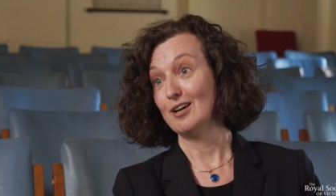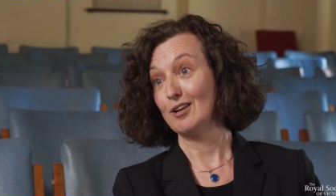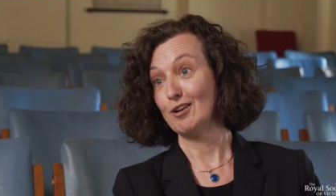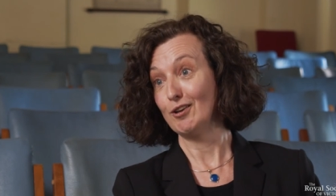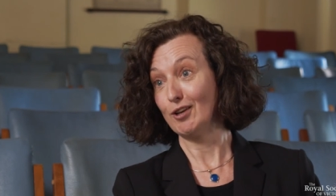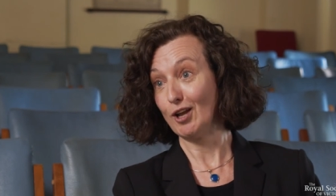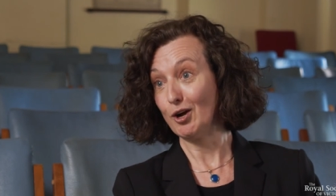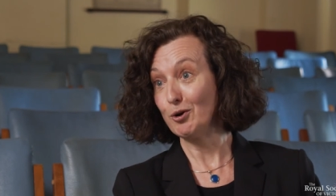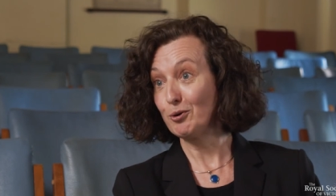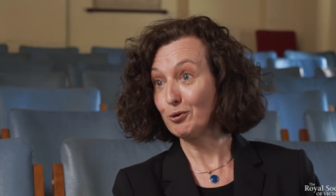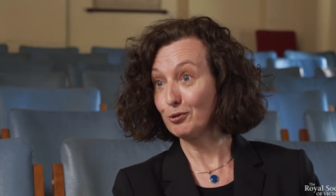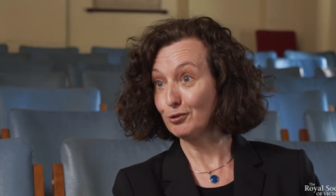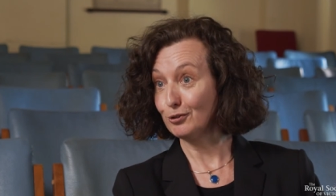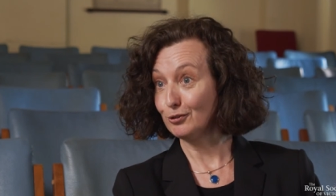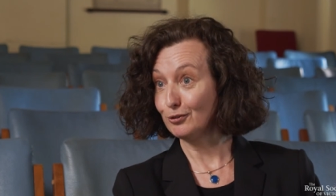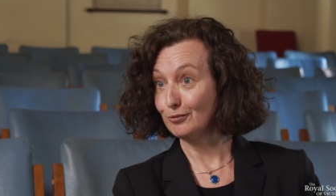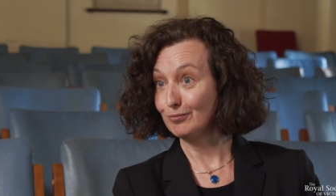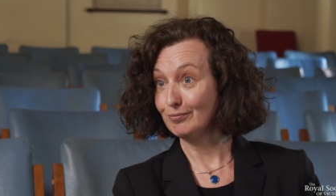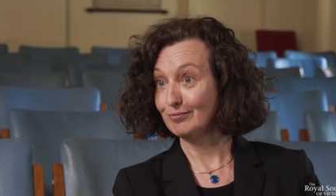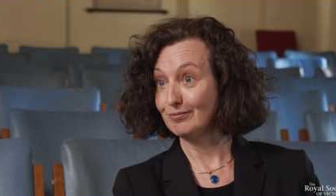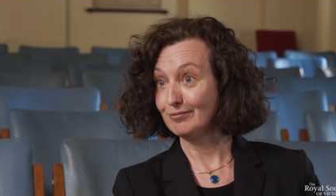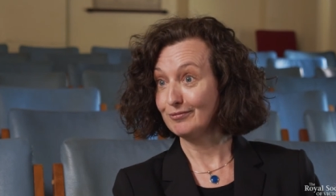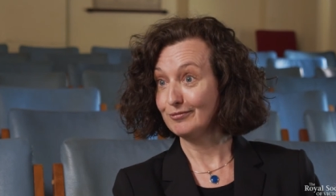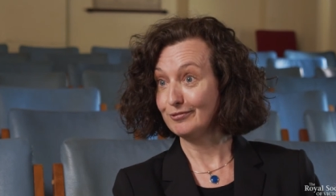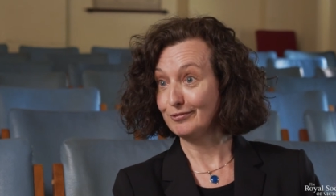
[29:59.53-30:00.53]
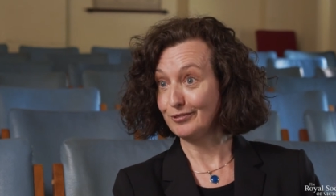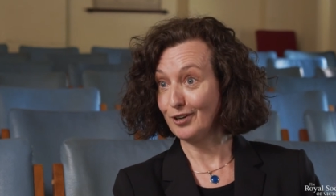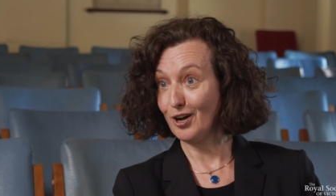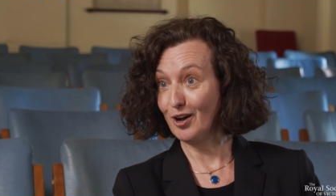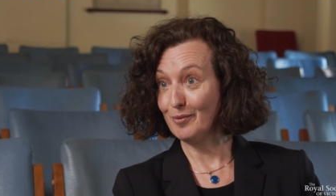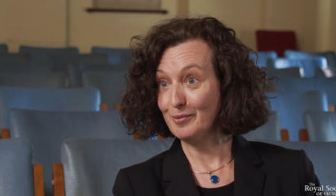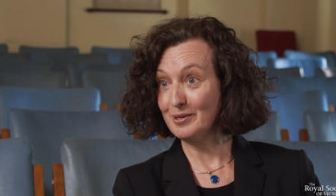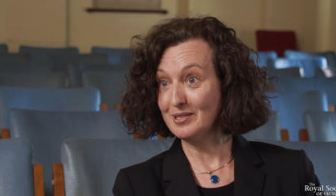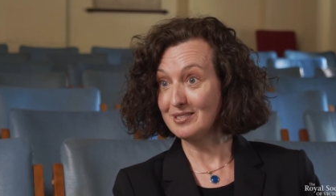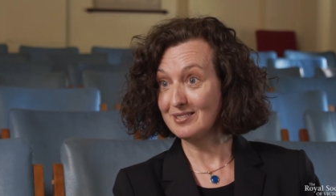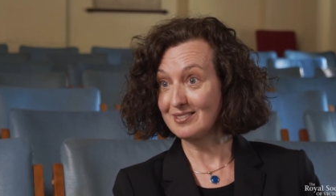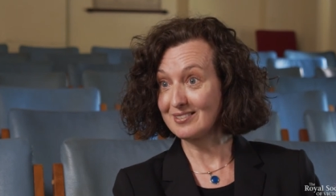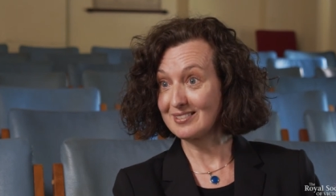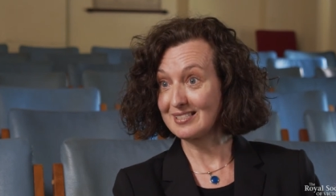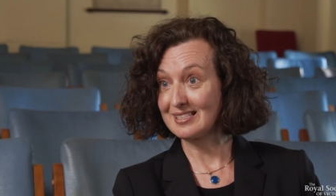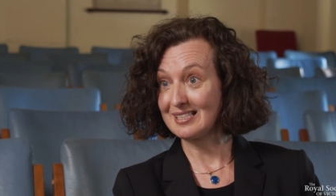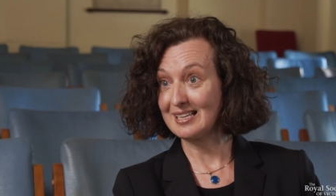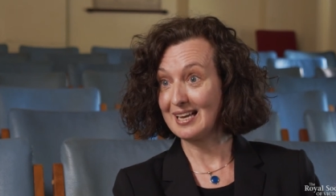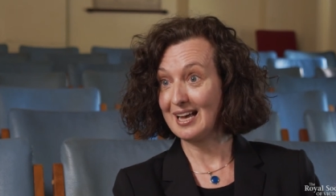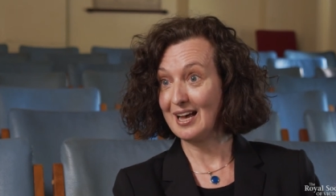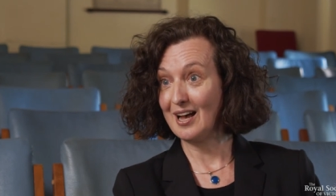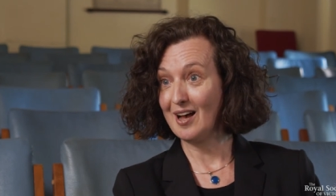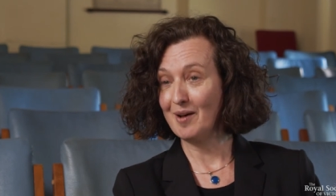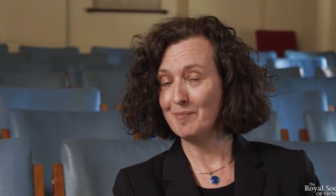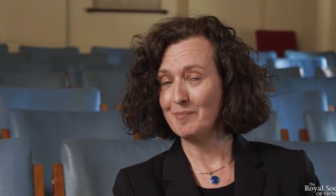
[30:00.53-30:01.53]
local farmers
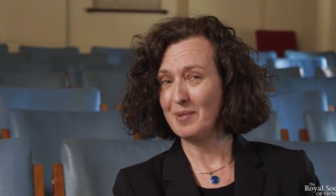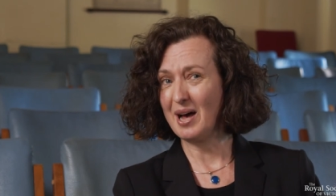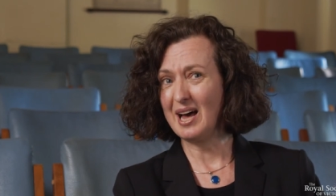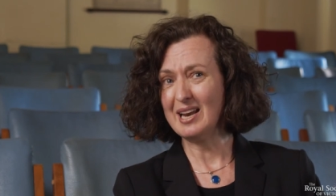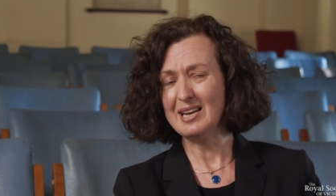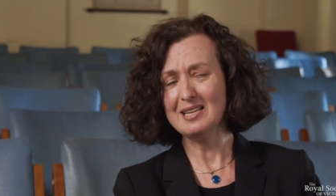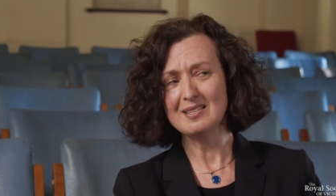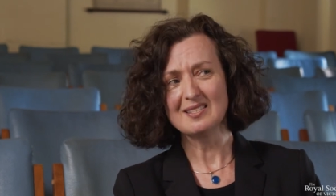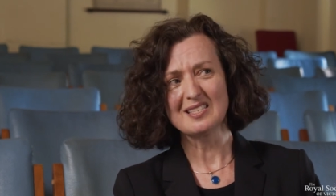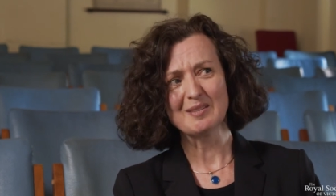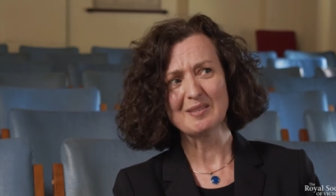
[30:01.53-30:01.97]
and in